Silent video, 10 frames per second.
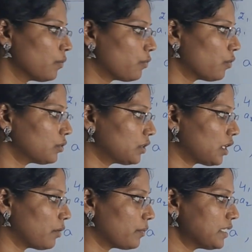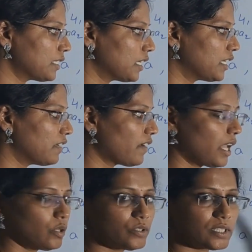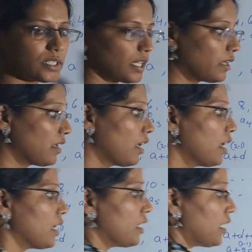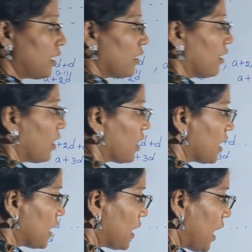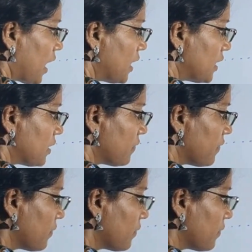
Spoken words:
Fourth term is D values 3. Here A is